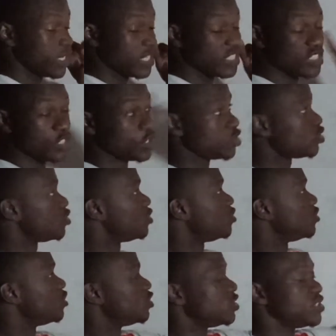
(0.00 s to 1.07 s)
in relation
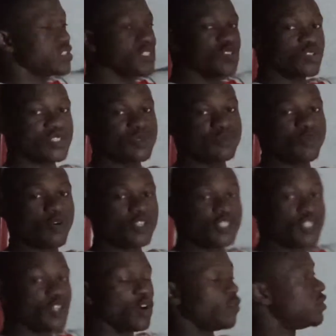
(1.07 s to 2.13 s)
to the
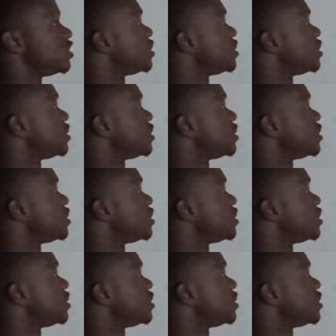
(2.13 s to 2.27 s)
body of the